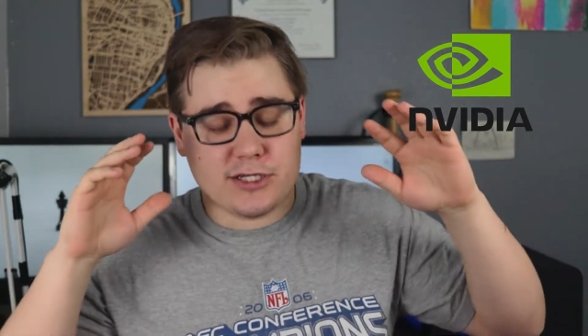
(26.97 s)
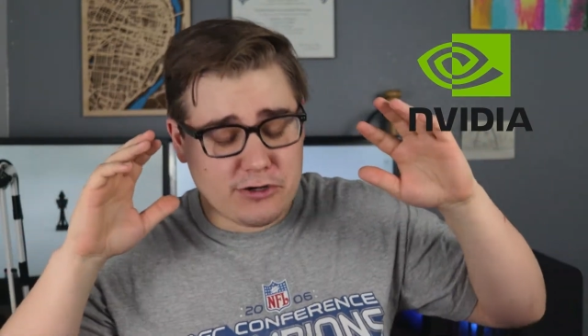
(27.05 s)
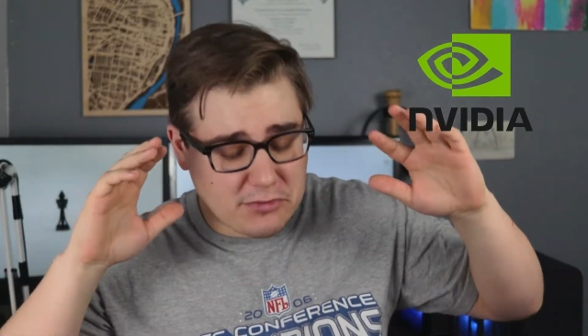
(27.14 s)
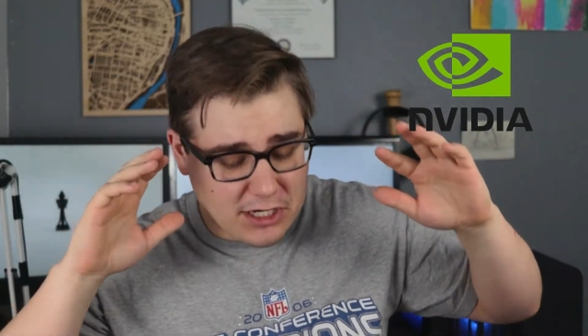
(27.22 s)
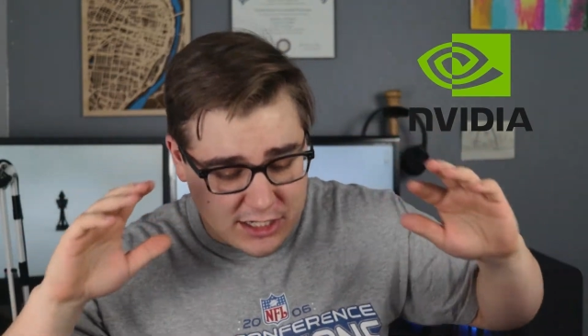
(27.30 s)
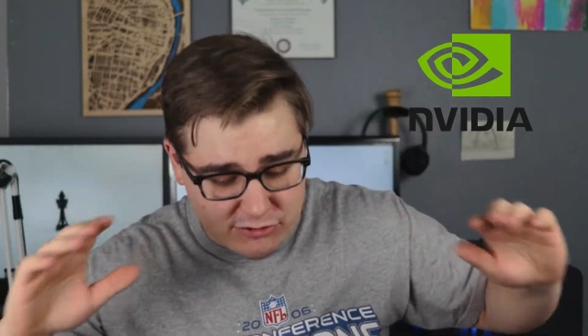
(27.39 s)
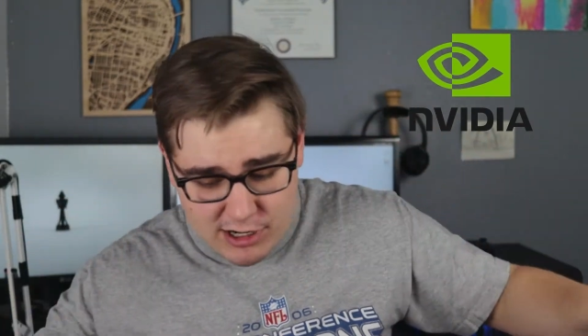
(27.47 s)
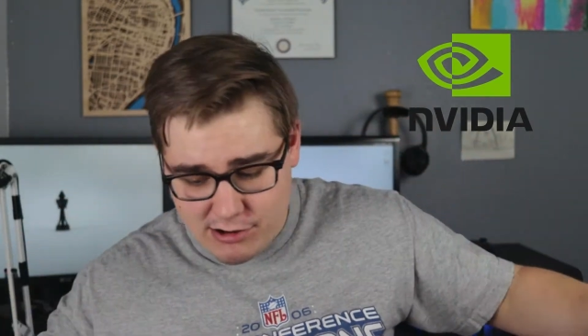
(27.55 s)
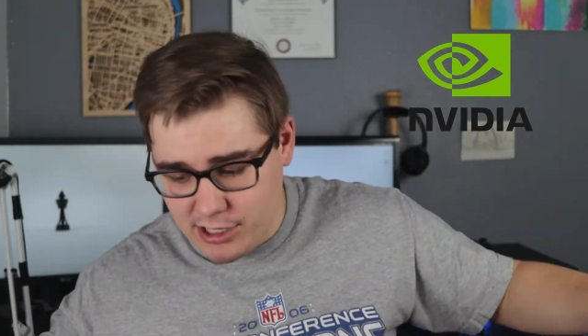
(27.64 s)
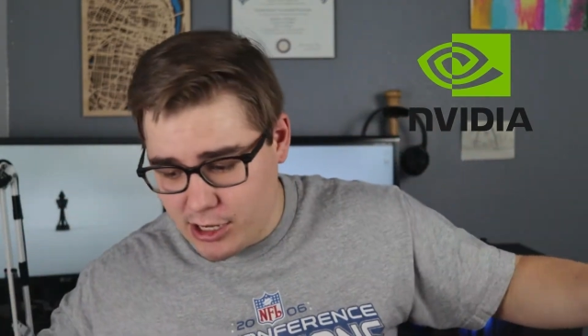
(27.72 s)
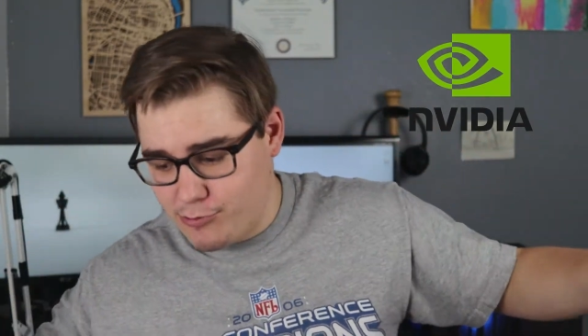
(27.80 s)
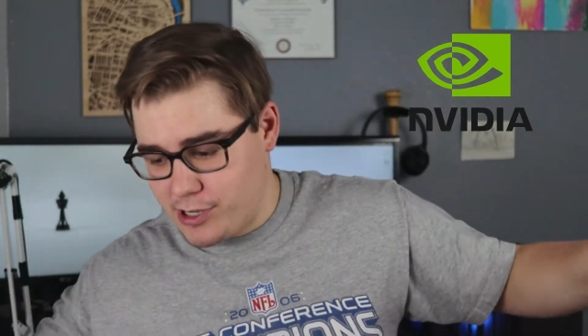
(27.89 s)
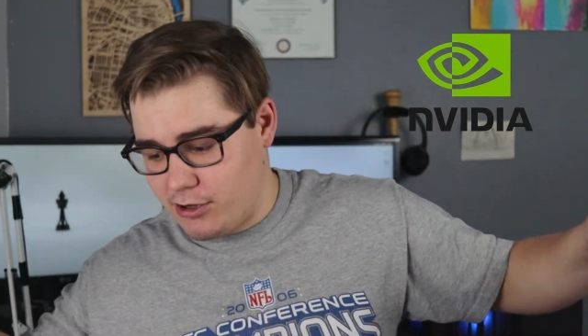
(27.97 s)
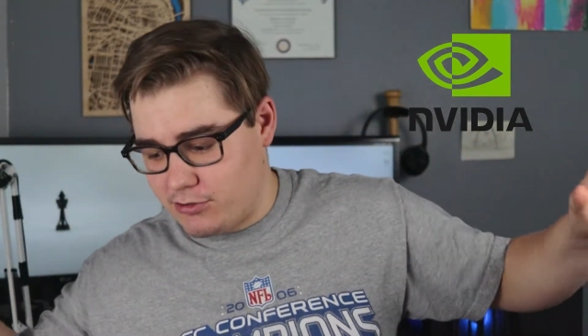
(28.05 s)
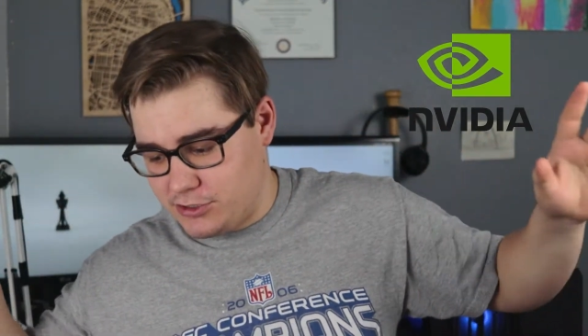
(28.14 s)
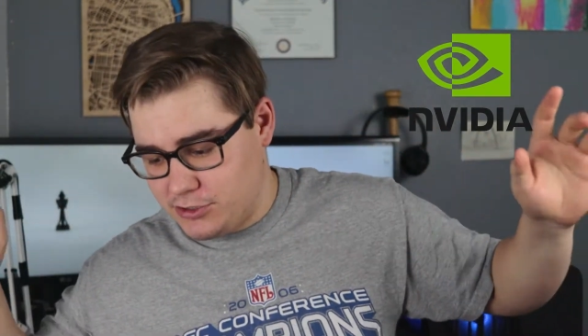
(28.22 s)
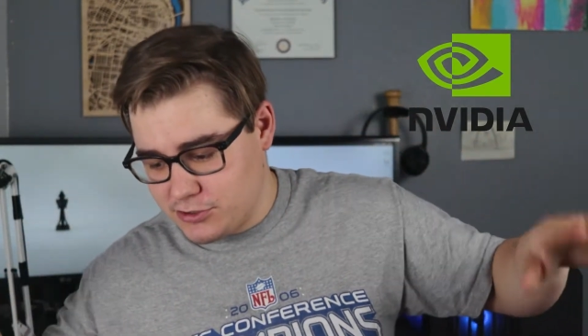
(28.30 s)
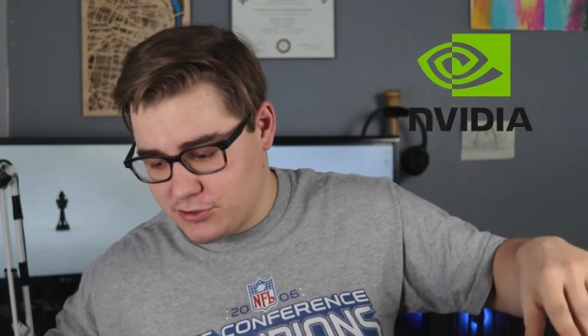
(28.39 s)
I know I'm going to get drowned out by all
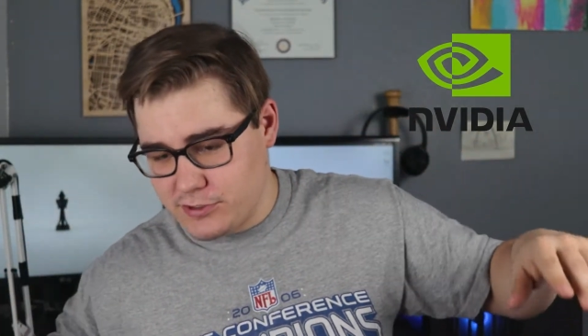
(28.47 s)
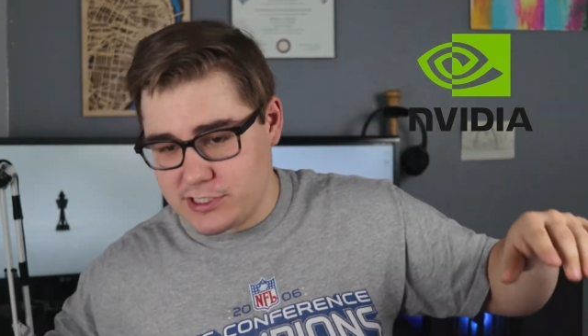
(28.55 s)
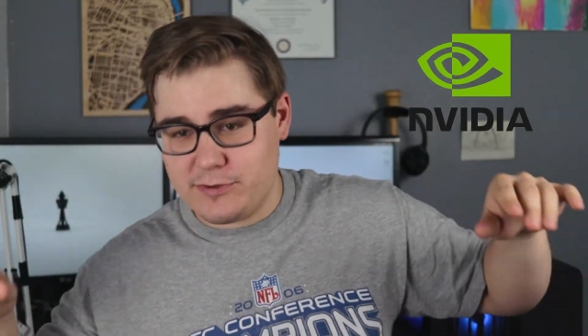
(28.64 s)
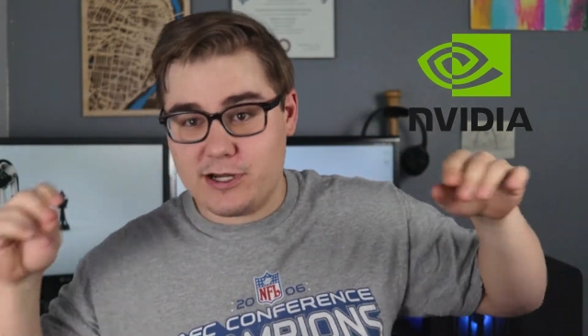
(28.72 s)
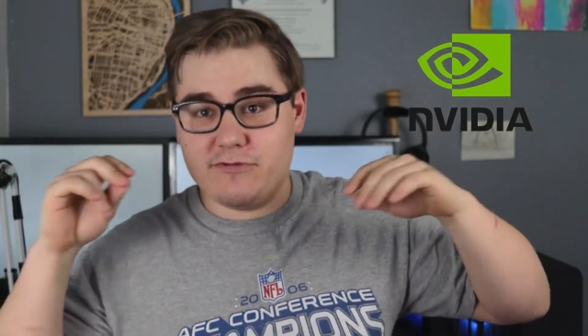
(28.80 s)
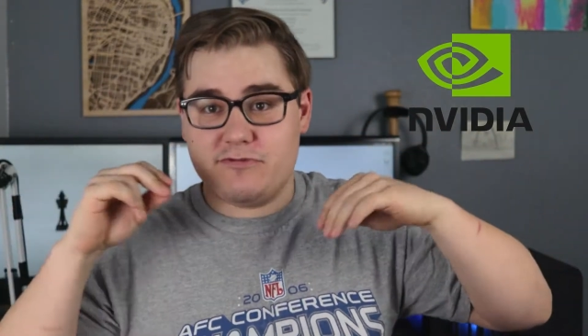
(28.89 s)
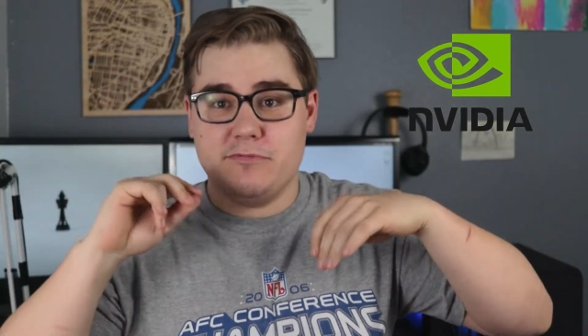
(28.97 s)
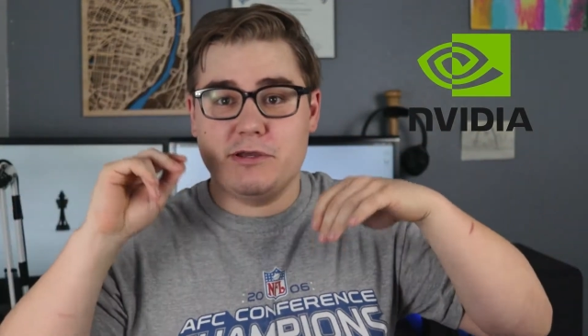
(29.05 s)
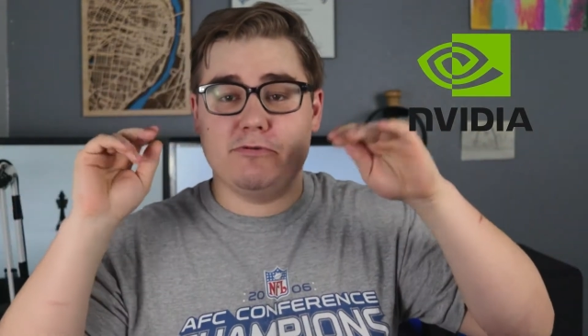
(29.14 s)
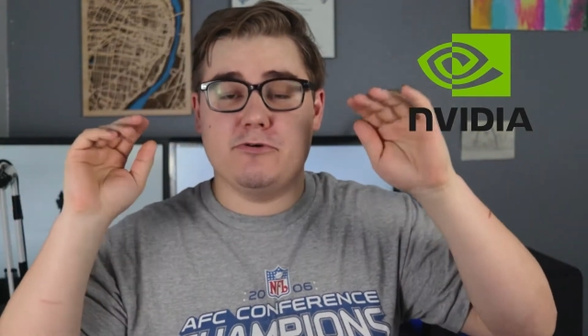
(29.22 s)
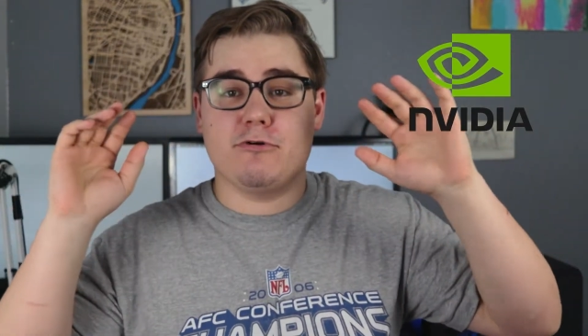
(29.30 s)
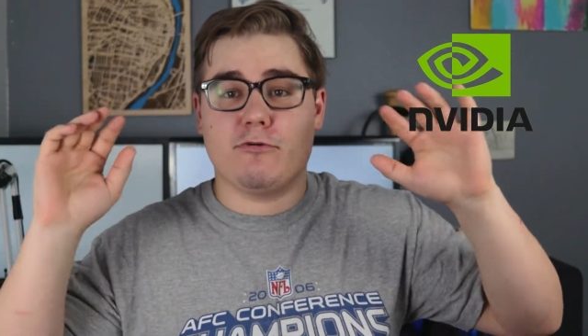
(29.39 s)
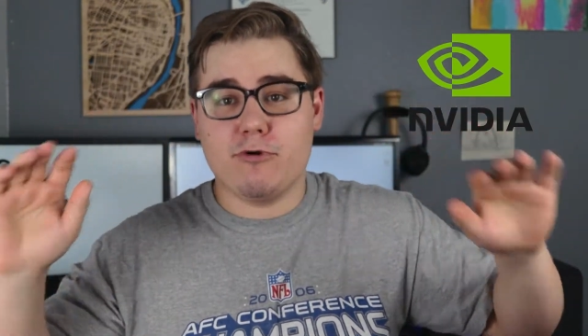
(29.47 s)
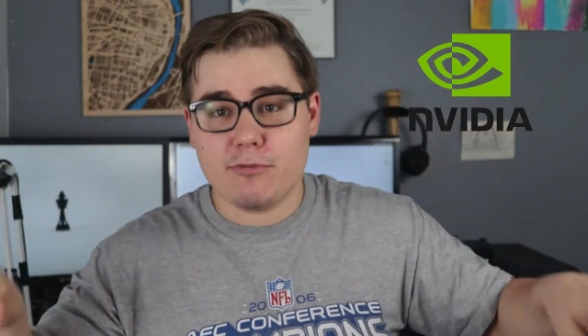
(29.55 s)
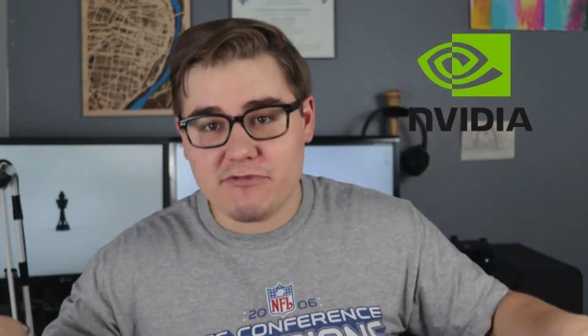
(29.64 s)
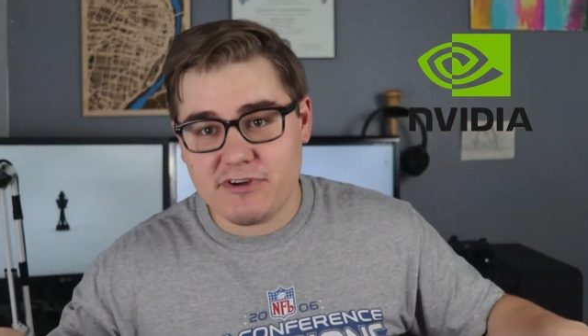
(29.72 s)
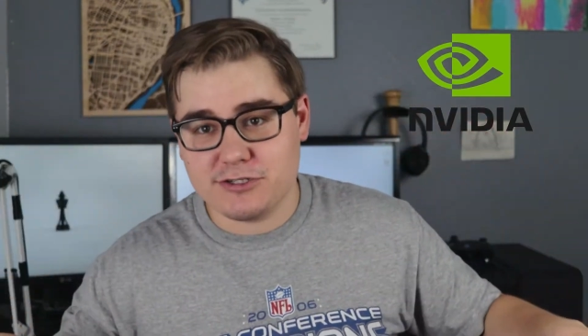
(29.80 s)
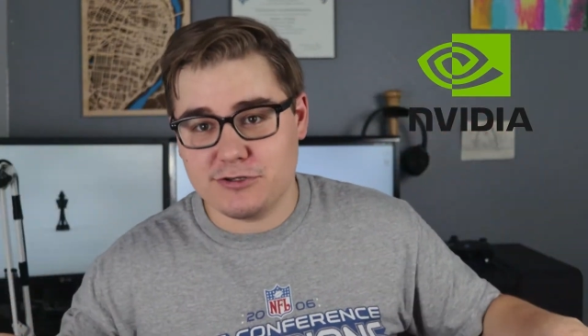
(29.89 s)
the news stories about it from people who are more
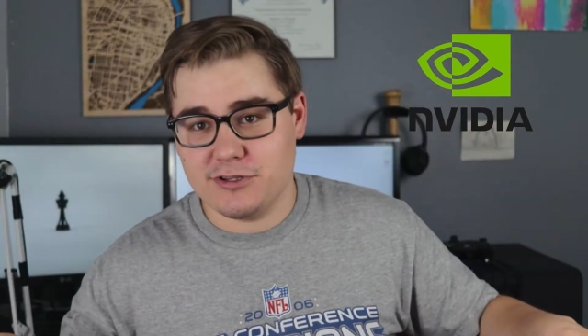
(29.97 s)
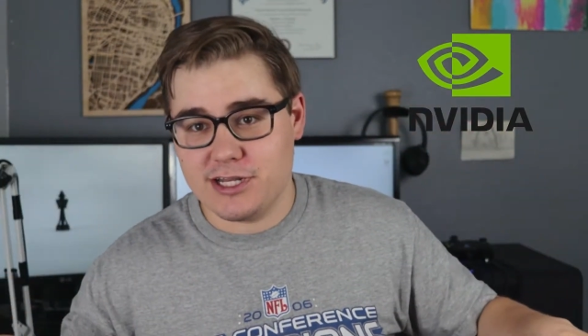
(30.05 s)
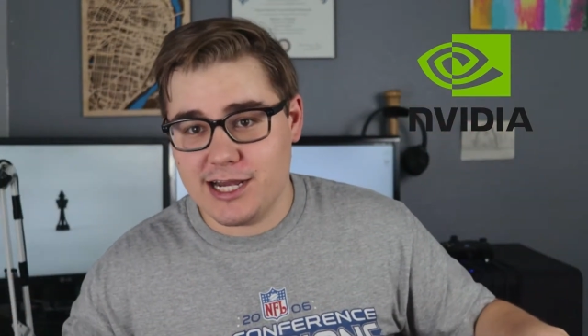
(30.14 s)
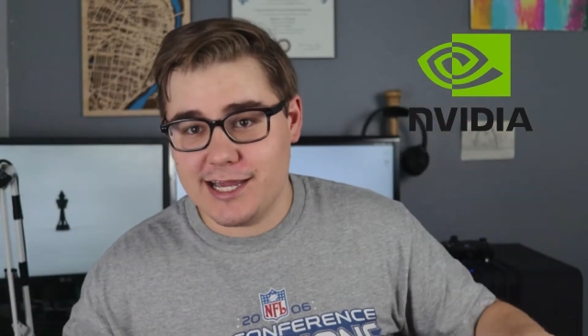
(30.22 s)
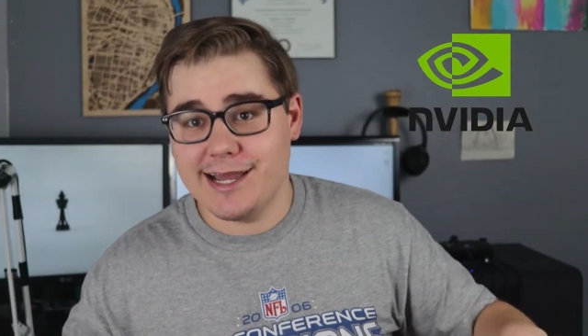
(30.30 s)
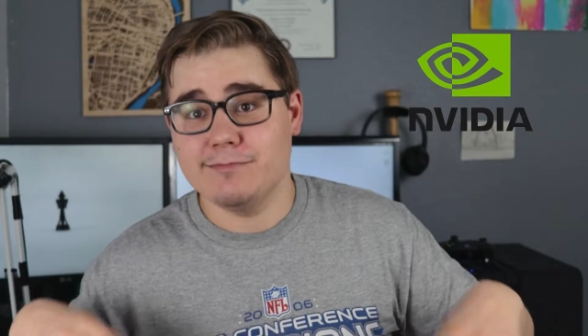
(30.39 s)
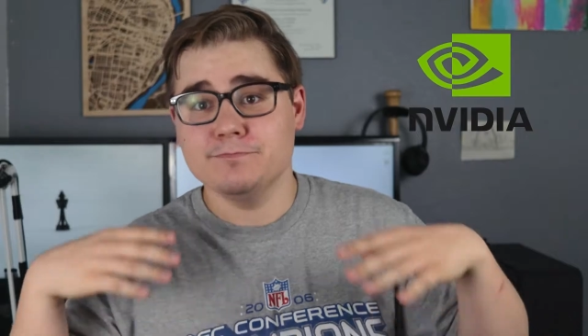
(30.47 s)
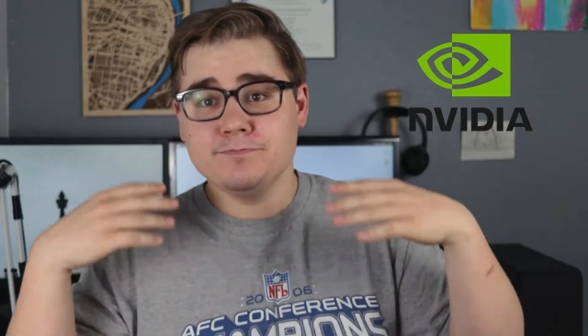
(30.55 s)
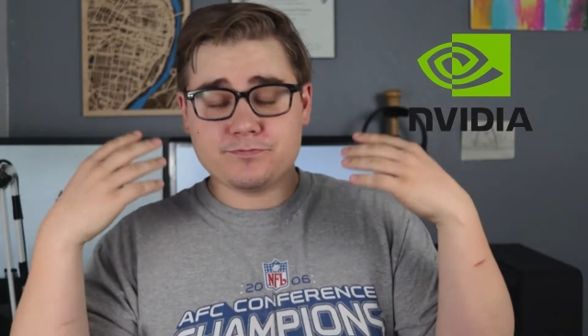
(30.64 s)
professional than I am.